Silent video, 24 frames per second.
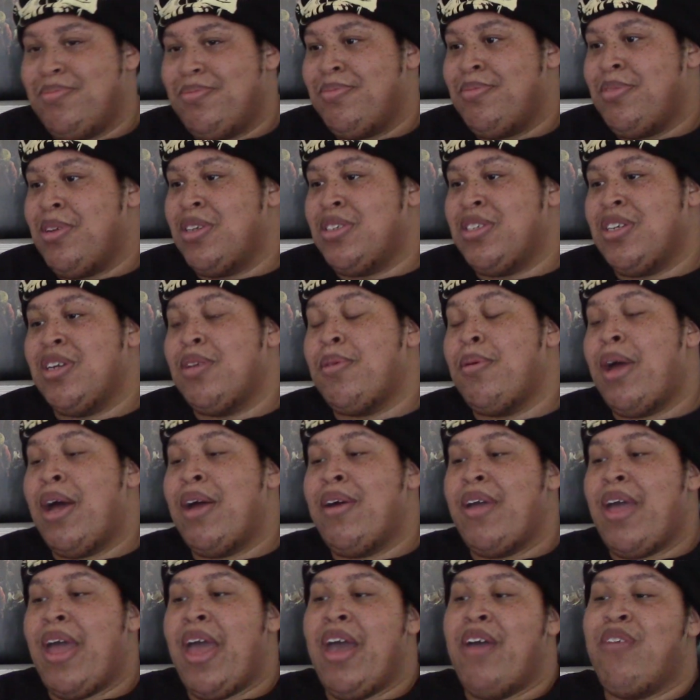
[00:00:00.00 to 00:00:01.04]
I,
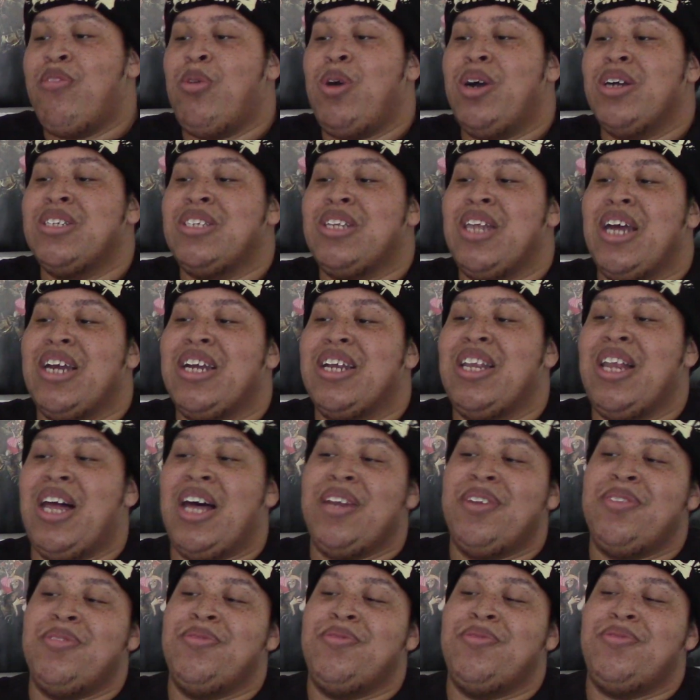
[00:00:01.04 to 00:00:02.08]
I have watched like a
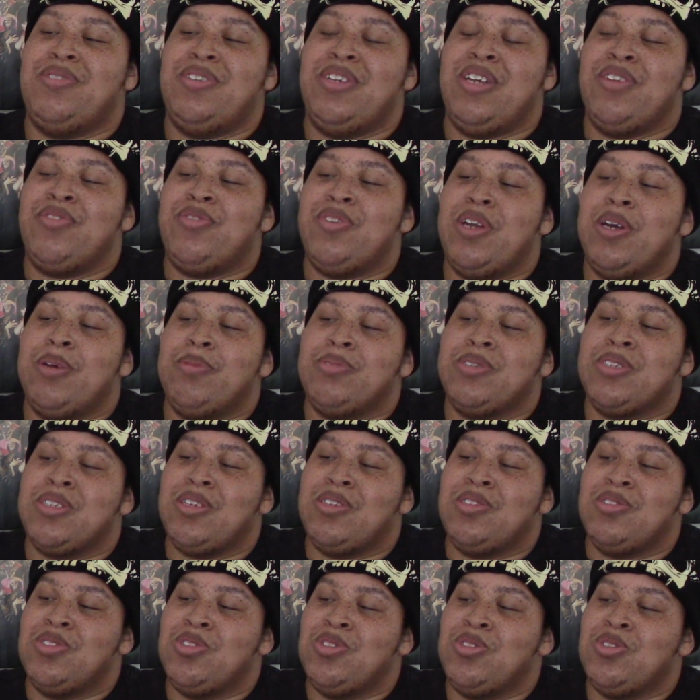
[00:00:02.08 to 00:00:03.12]
lot of different
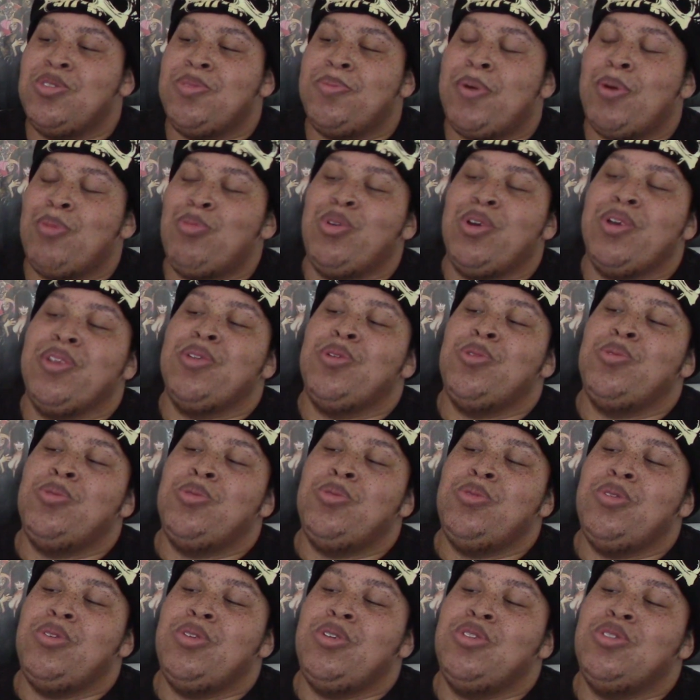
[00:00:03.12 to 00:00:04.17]
episodes due to my brother
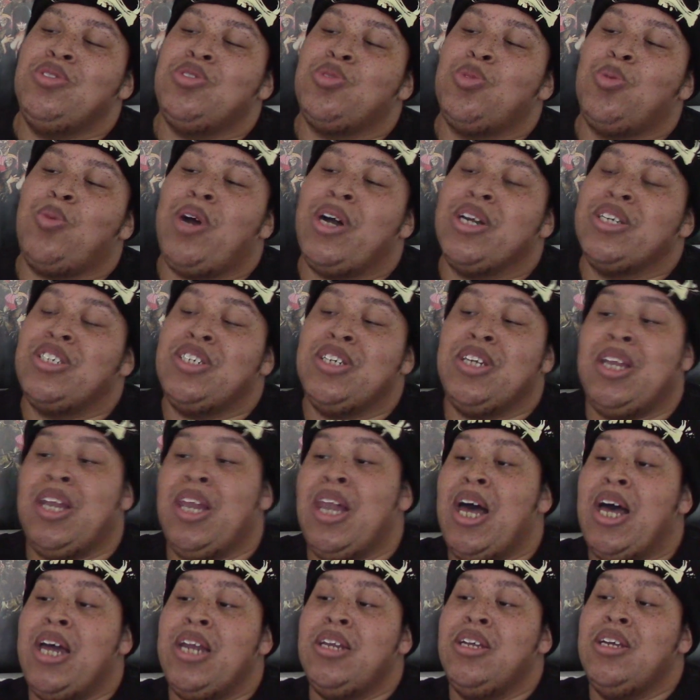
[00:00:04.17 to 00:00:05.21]
who used to watch it a
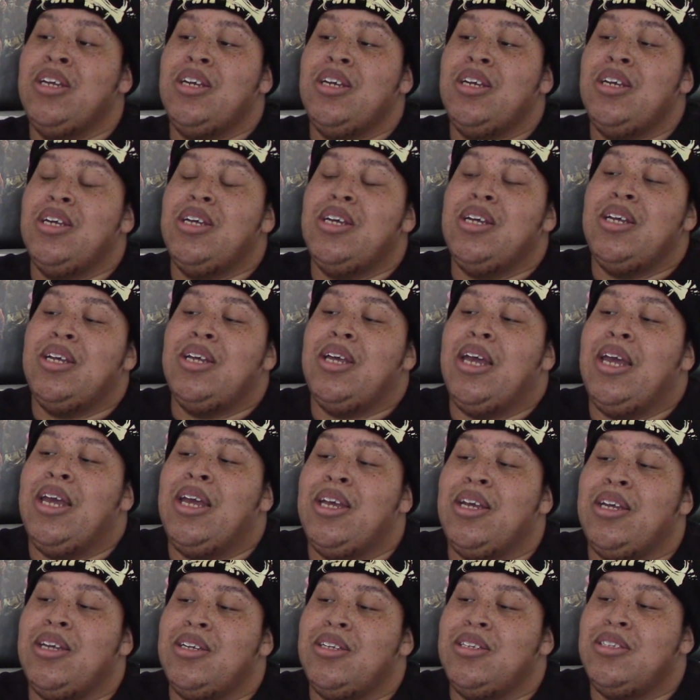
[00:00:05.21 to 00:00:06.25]
lot.
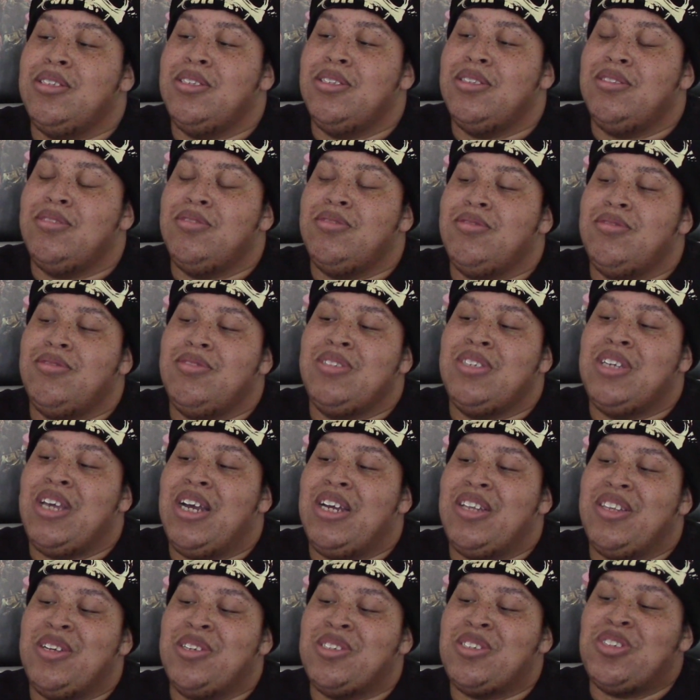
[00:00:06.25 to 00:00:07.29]
And
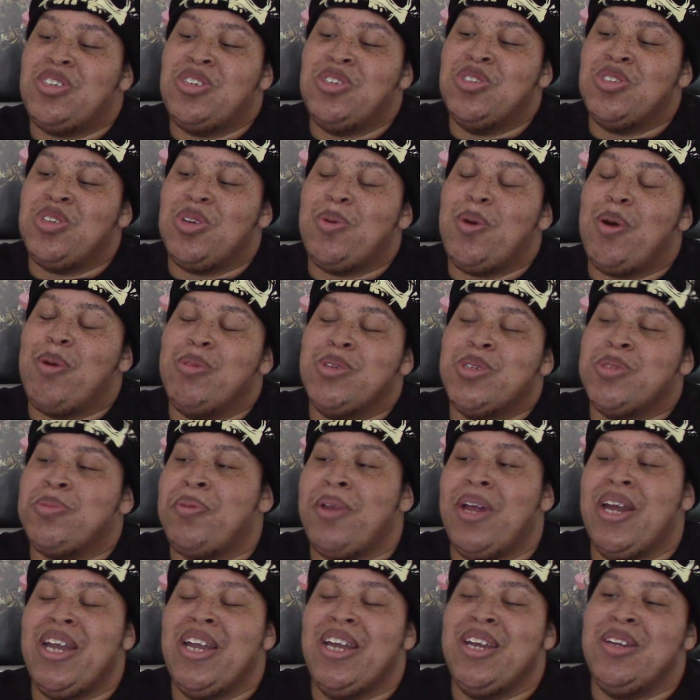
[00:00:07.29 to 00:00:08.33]
yeah, that's usually what was
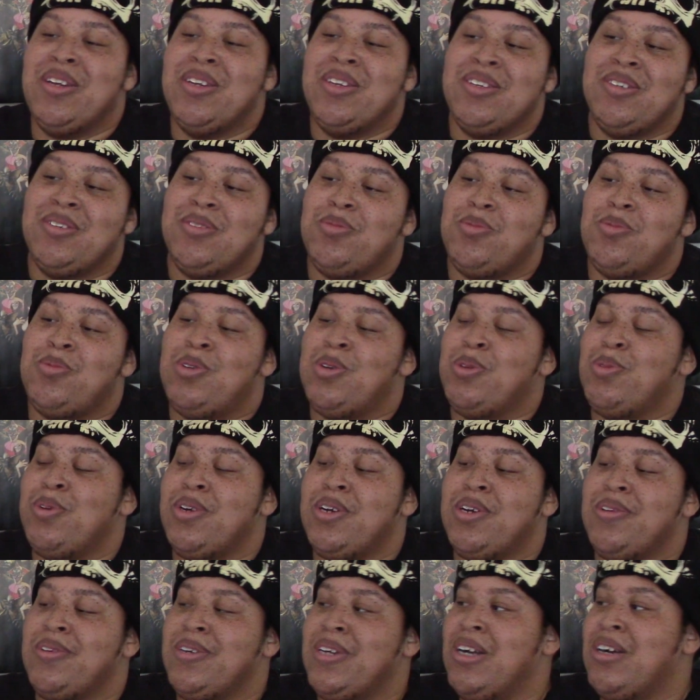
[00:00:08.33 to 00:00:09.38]
playing when
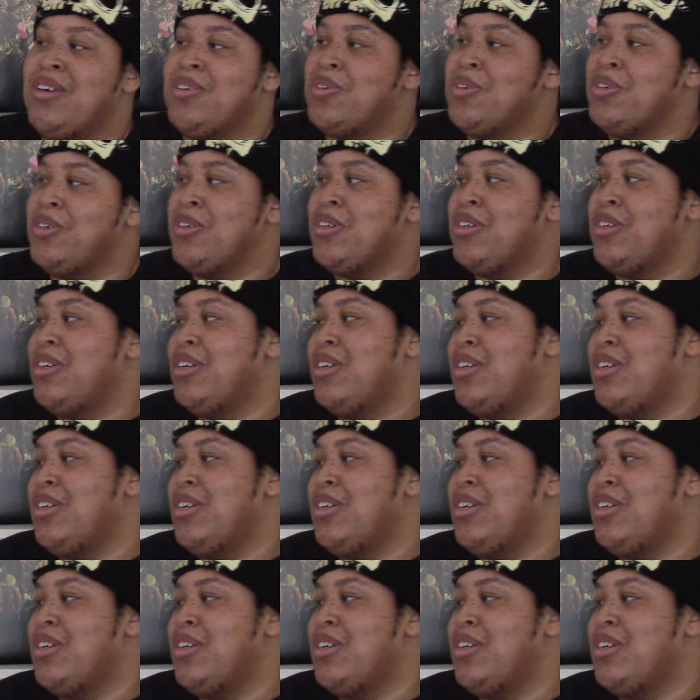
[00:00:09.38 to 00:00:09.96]
we were younger